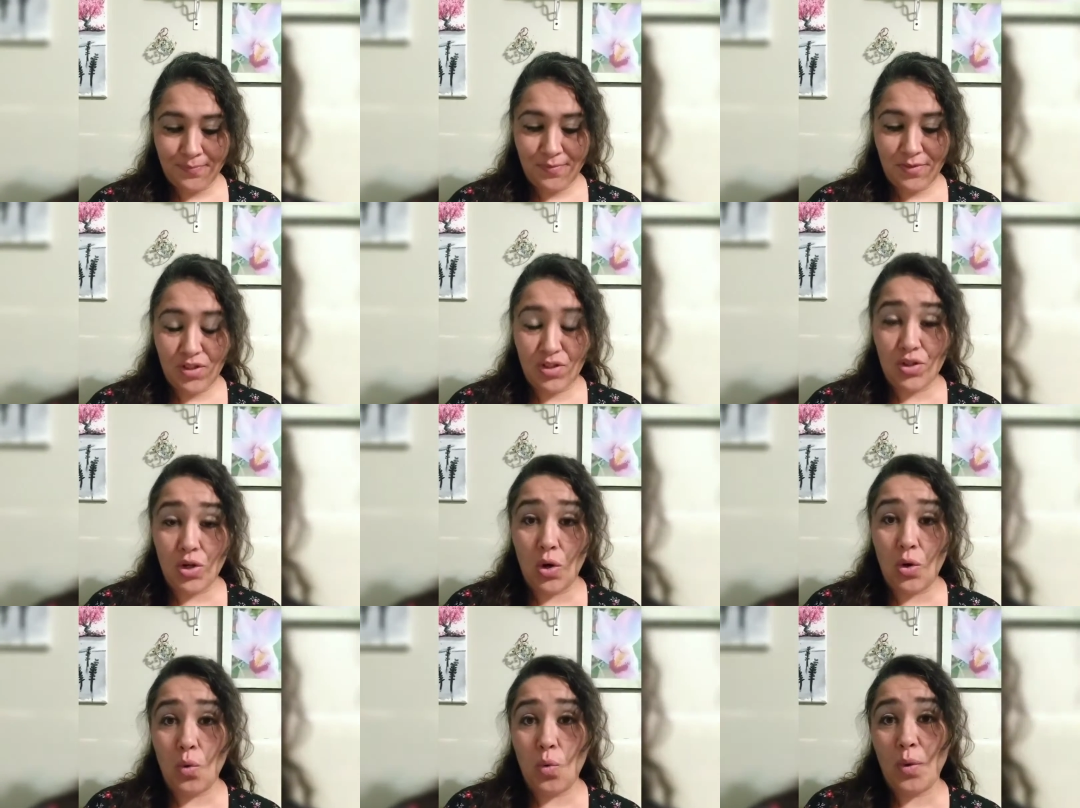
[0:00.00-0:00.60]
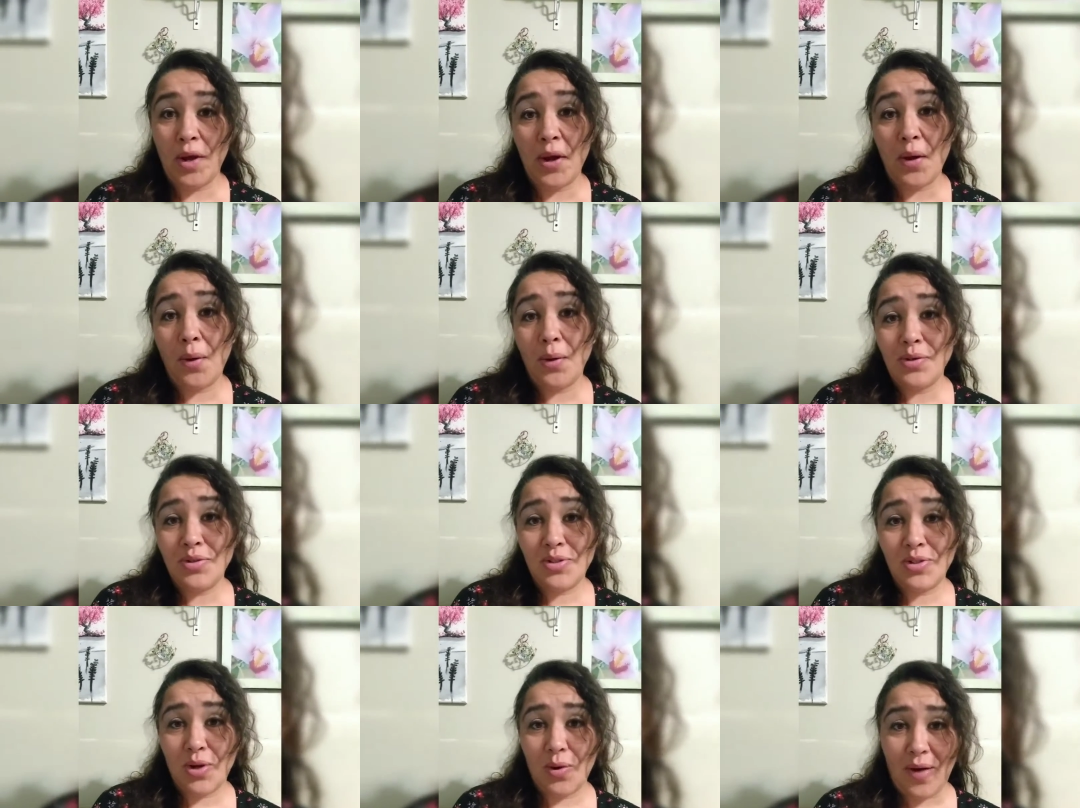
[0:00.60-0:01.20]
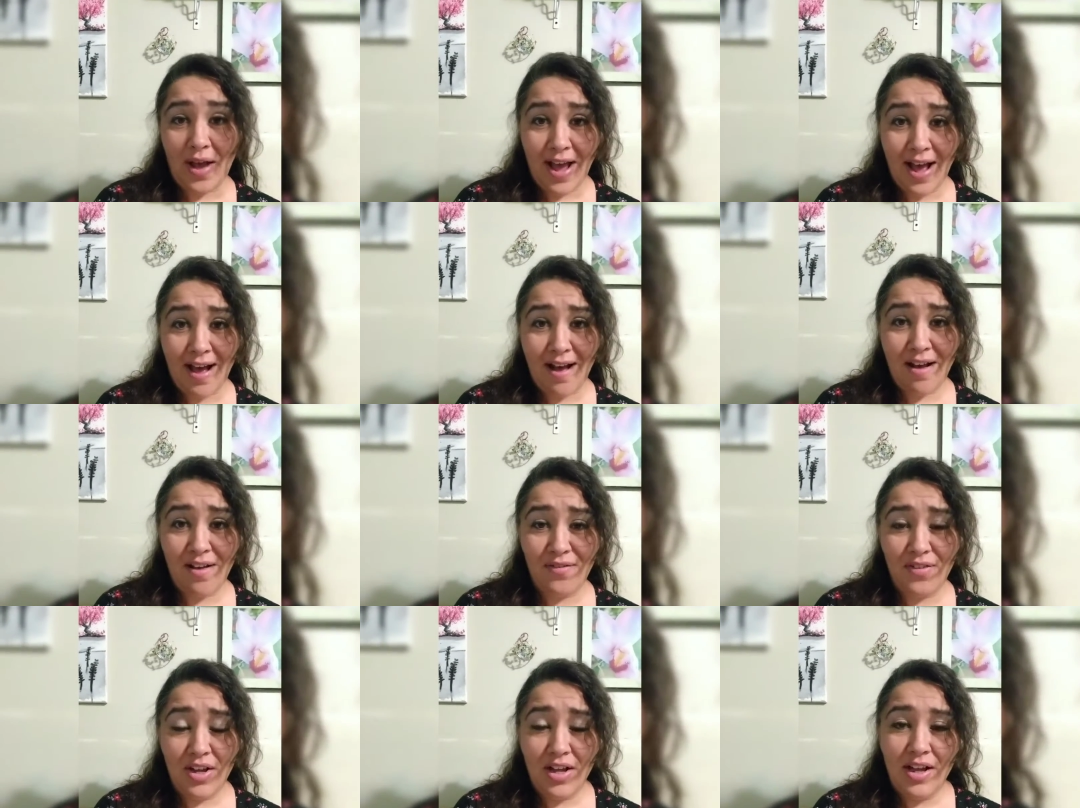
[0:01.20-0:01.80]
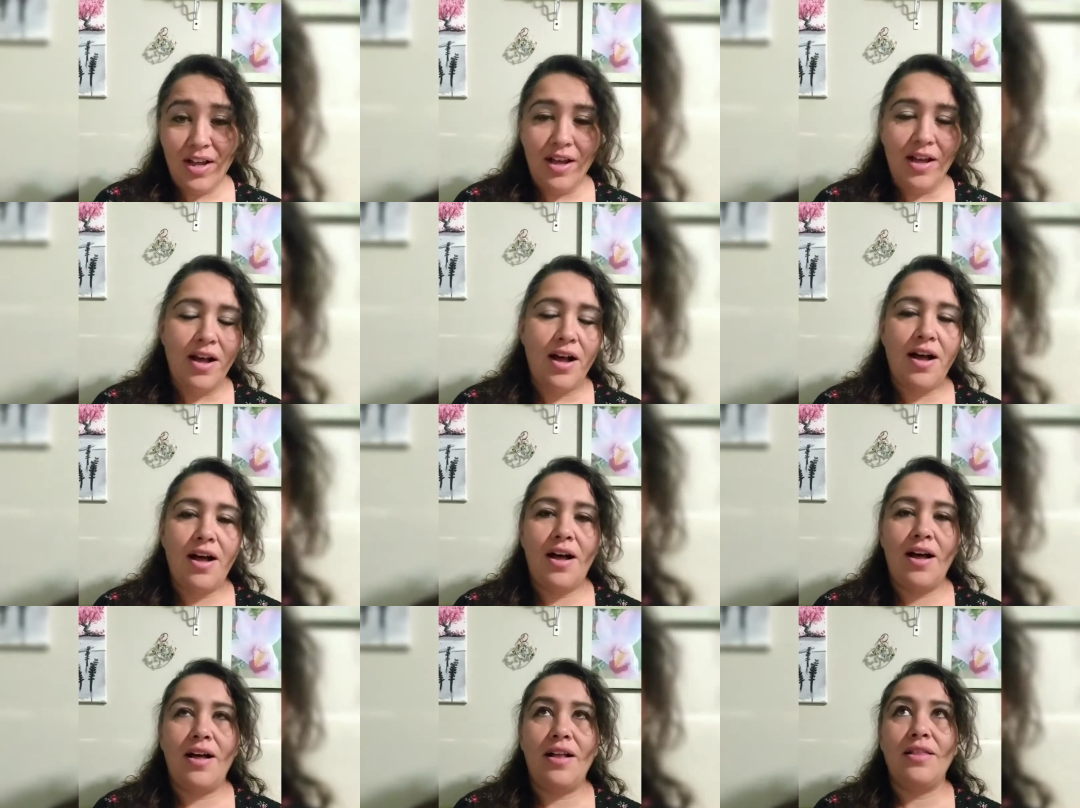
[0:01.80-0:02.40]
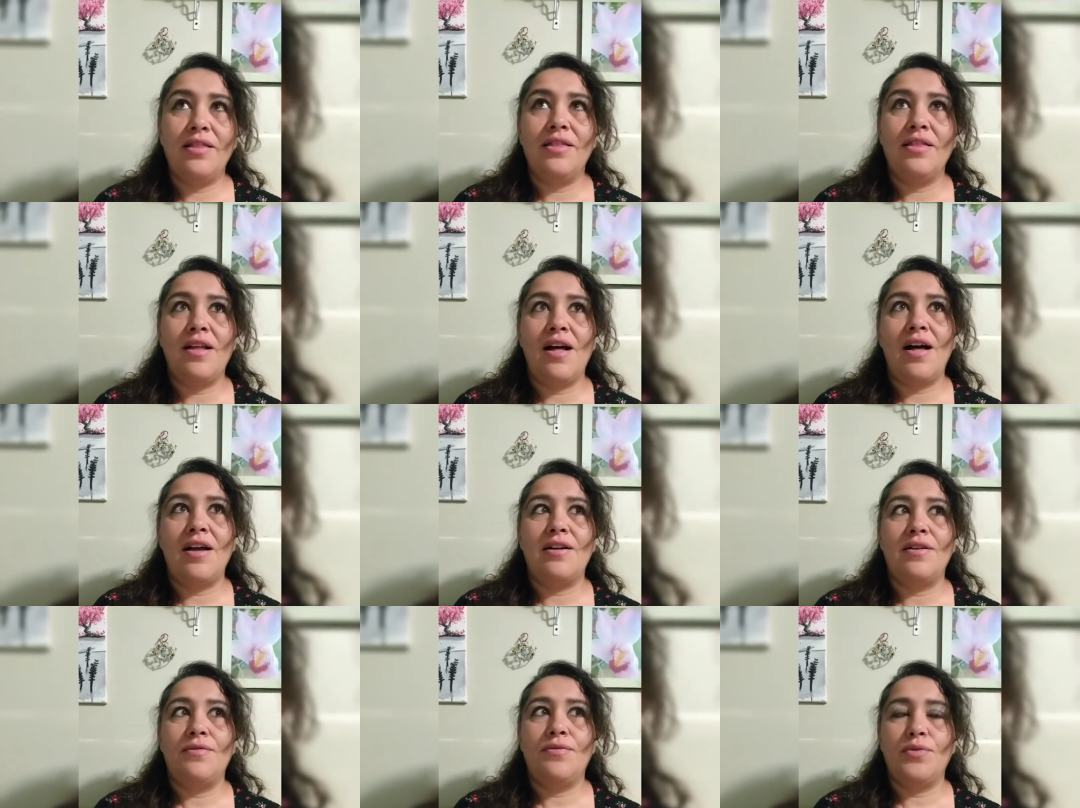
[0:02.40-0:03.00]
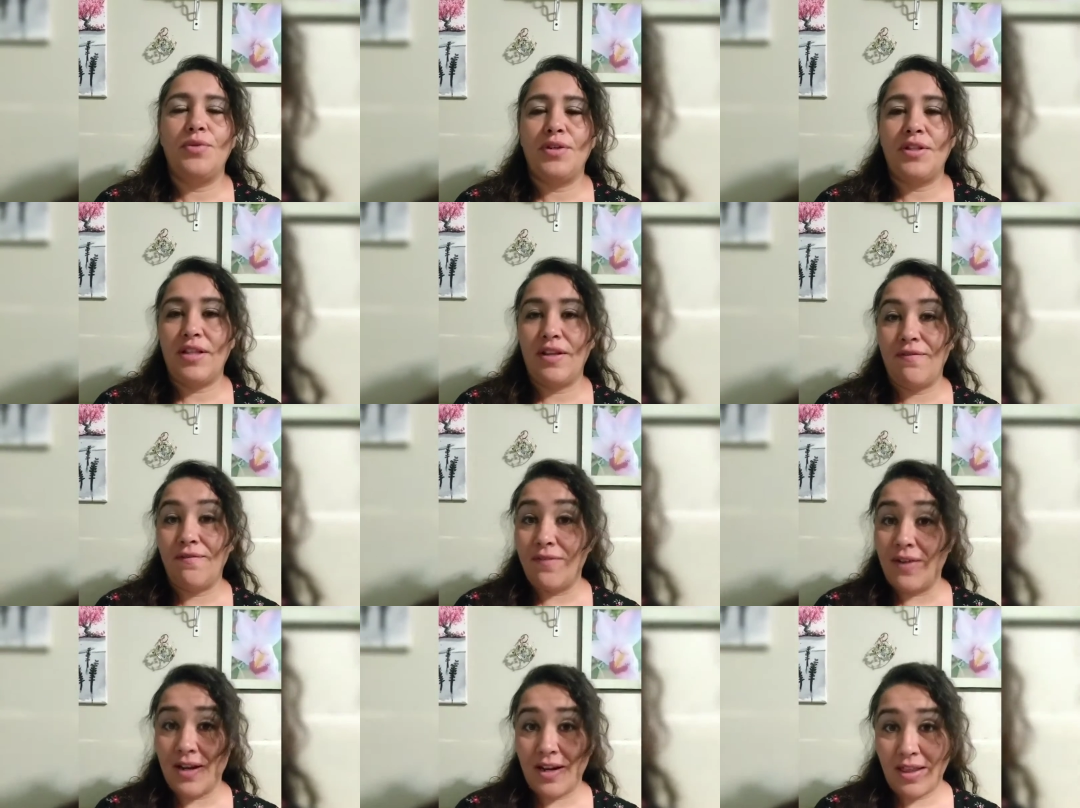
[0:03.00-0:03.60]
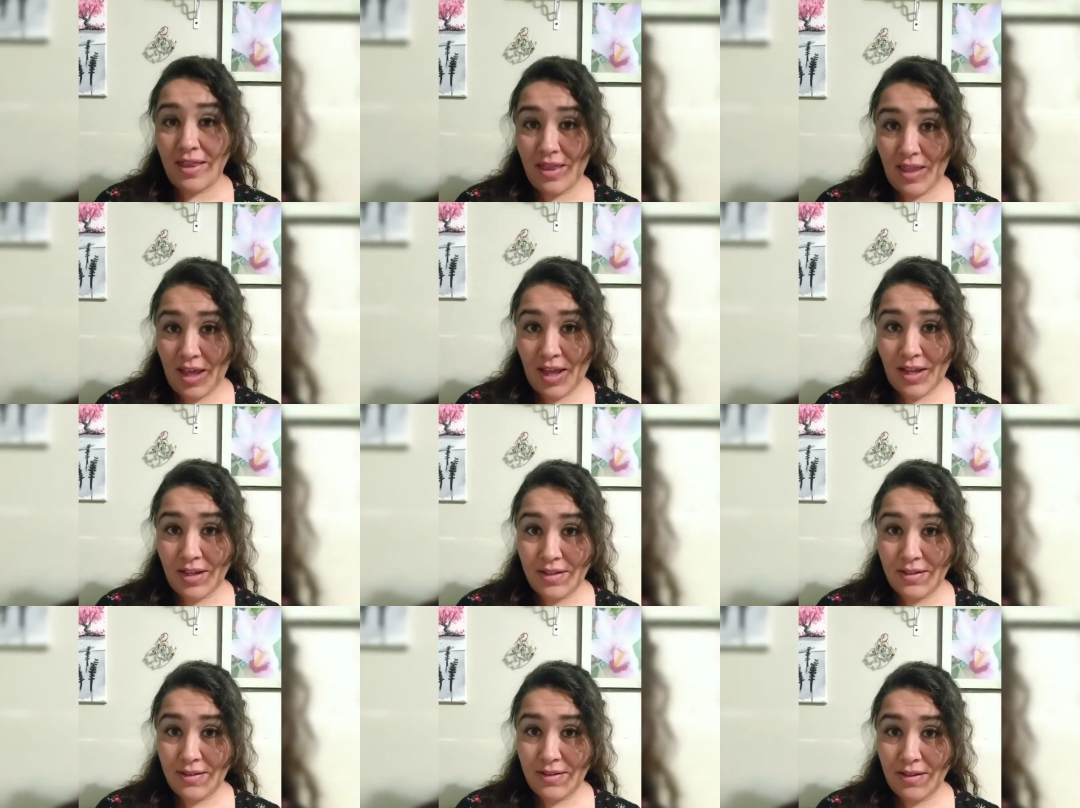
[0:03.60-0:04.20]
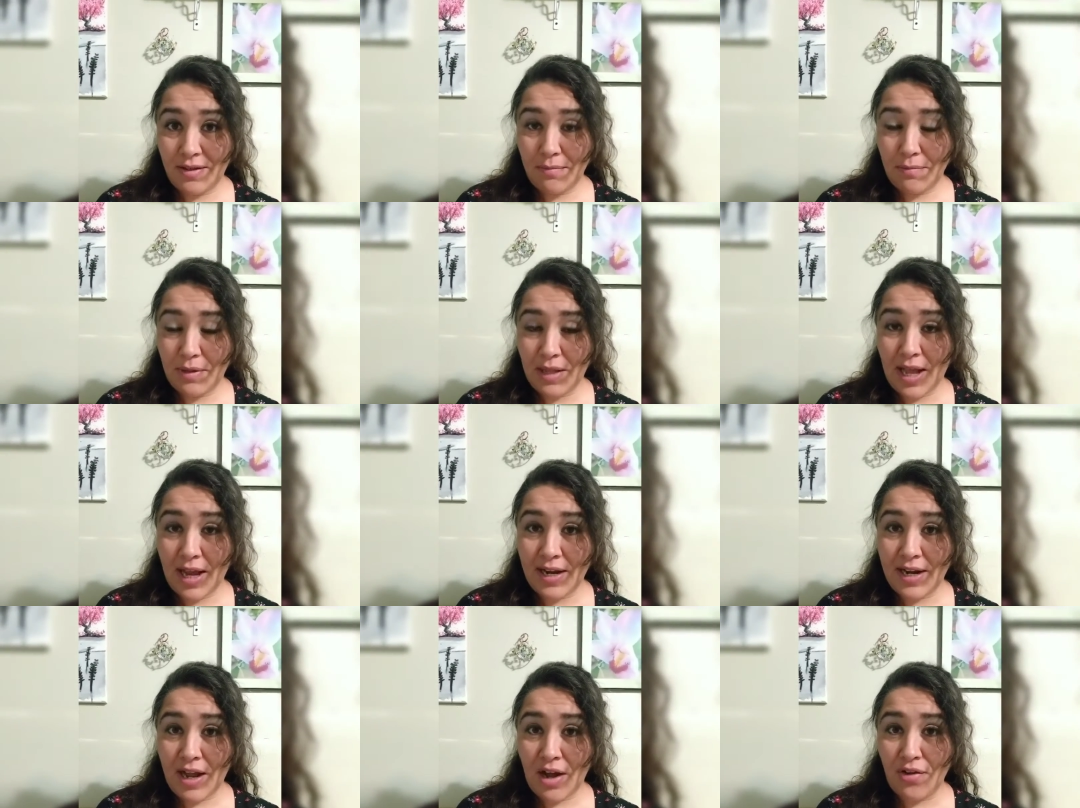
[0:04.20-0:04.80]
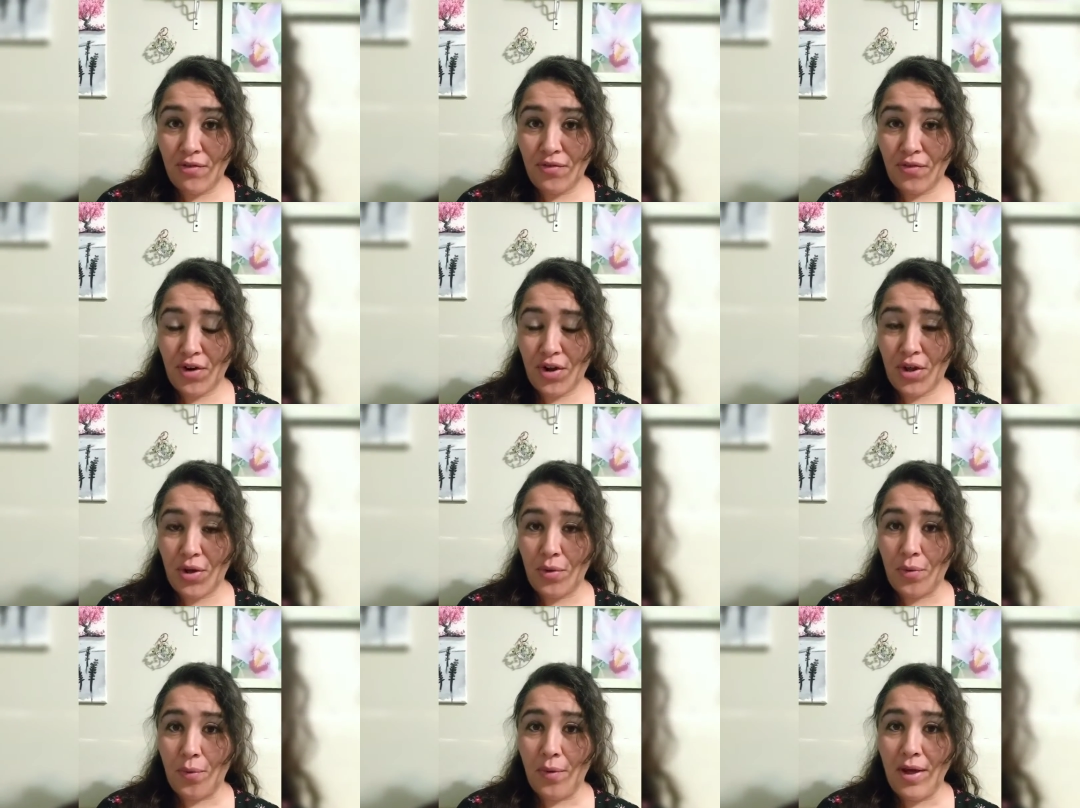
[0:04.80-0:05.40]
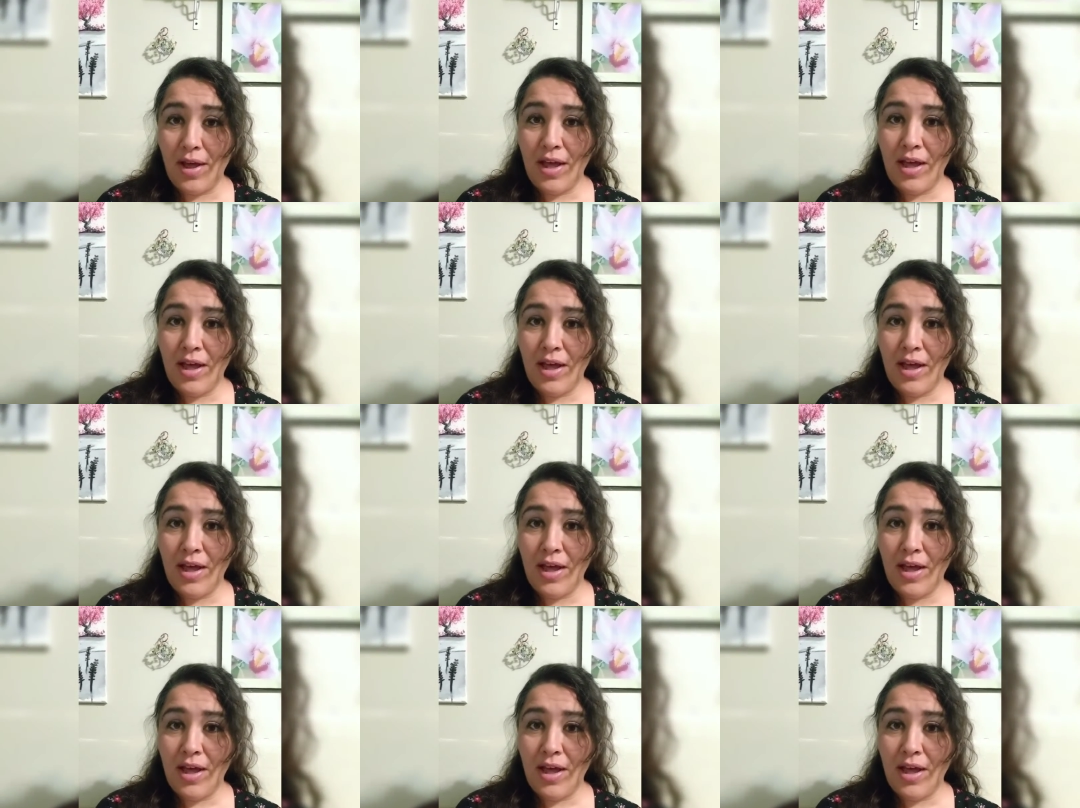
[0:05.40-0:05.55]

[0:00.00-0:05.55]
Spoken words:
So we also have a lot of really fun things planned out for you.